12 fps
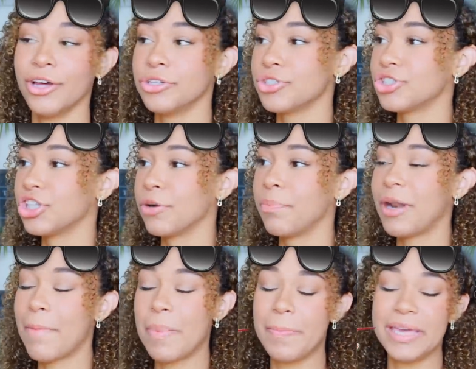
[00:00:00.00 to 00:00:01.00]
Slurping
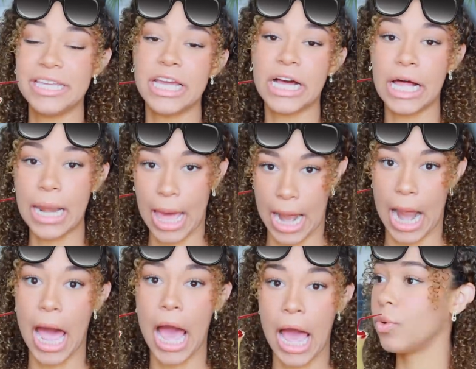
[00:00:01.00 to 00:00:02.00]
up a piña colada